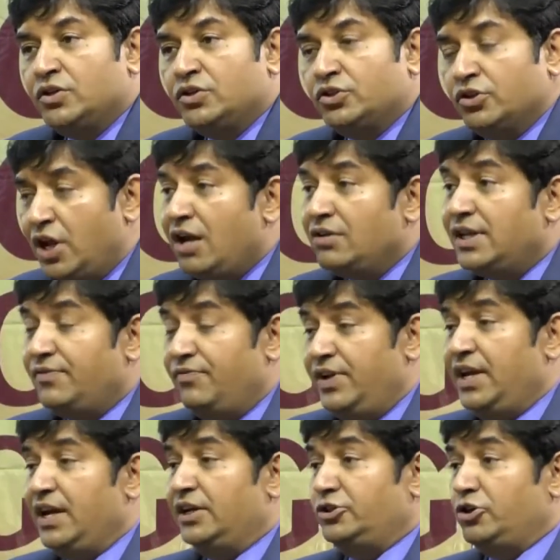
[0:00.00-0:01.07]
So now that
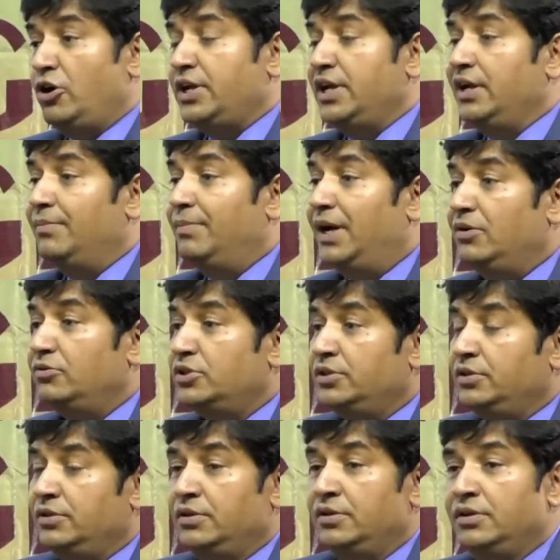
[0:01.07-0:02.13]
we are talking
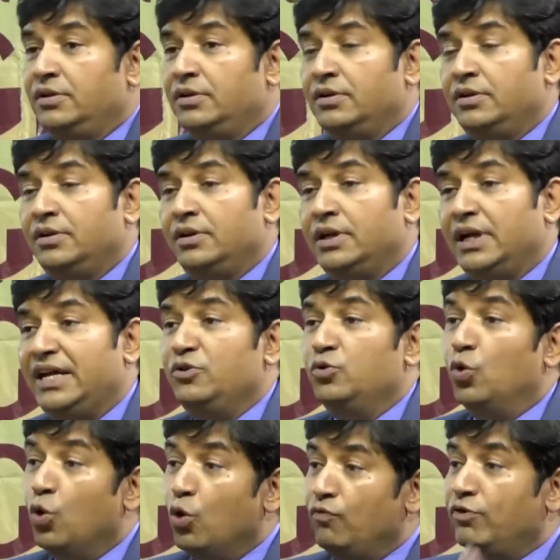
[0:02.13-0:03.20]
about an
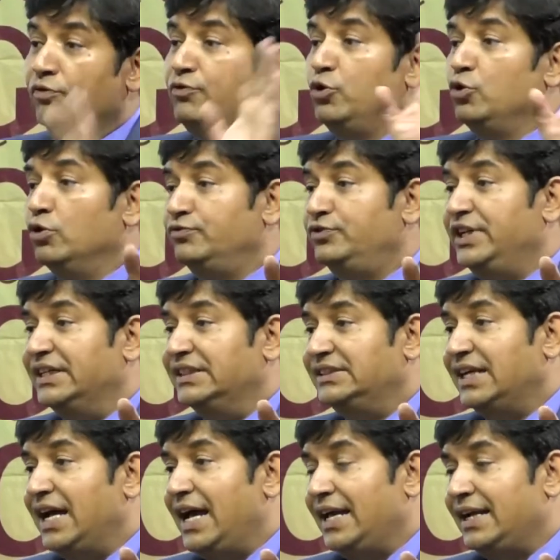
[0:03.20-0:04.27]
overview of the
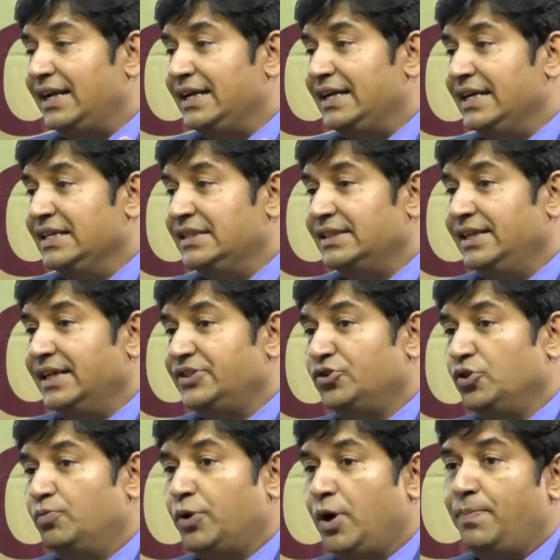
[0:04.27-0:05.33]
entire
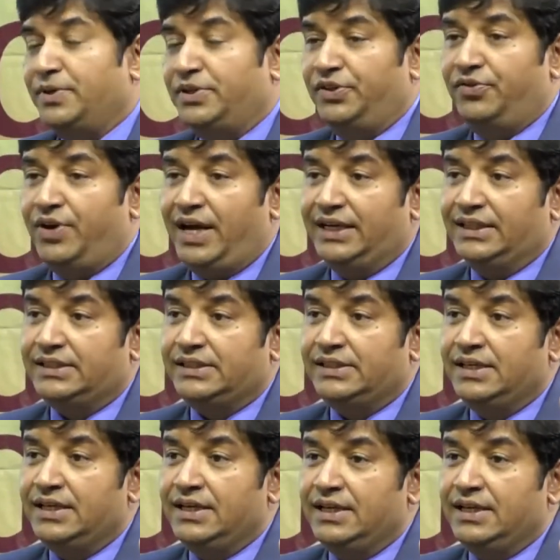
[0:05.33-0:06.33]
intellectual property rights,